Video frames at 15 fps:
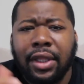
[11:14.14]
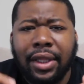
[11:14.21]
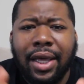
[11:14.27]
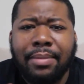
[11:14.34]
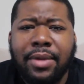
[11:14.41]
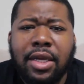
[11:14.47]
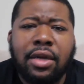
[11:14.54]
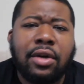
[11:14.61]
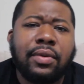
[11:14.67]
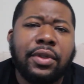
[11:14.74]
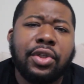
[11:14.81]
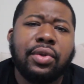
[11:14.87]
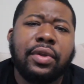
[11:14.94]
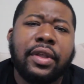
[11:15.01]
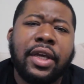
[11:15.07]
Let me know
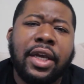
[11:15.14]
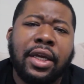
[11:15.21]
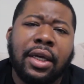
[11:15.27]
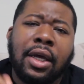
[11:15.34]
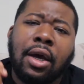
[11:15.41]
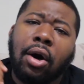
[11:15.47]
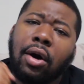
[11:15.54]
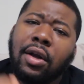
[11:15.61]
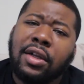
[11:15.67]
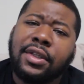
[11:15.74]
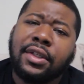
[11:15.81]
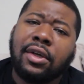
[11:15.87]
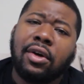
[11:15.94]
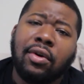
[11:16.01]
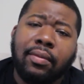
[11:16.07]
what you think.
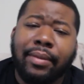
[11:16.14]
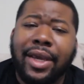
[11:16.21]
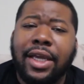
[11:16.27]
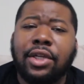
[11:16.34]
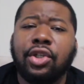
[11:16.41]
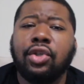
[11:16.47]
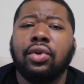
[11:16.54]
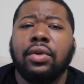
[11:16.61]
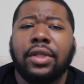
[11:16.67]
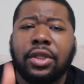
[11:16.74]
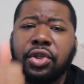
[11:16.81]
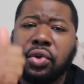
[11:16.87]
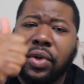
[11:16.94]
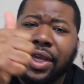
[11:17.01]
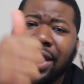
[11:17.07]
Also, make sure
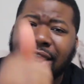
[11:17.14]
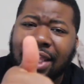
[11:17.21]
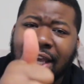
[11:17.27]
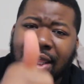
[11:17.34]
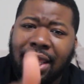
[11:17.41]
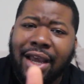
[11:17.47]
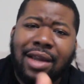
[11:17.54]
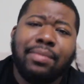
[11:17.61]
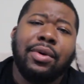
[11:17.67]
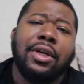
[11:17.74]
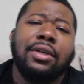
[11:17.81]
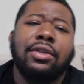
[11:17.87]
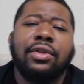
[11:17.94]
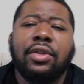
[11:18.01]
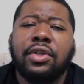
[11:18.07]
that you hit that like
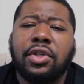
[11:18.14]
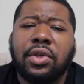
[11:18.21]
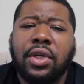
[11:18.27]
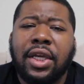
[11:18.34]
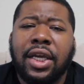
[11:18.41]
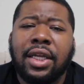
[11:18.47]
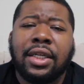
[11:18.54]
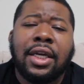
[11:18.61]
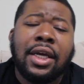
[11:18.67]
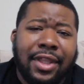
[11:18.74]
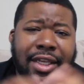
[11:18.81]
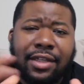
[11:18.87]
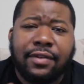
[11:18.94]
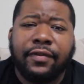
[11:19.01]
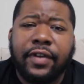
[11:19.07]
button so that you get
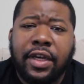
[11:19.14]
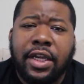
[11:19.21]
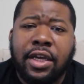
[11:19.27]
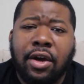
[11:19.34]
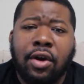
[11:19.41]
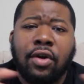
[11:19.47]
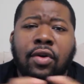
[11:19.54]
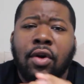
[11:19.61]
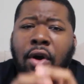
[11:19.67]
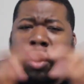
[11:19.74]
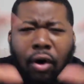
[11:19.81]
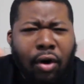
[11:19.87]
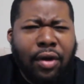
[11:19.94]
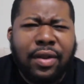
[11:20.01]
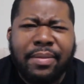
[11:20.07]
this video
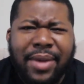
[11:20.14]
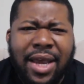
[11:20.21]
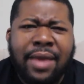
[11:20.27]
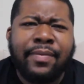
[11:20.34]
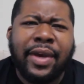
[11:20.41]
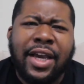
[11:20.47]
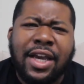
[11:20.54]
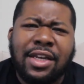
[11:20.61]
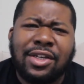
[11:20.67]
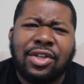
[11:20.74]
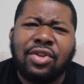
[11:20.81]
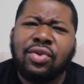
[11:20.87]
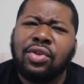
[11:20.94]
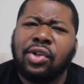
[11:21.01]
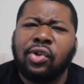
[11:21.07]
on the main page of
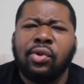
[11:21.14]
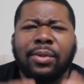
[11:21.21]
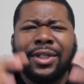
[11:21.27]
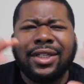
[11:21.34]
YouTube.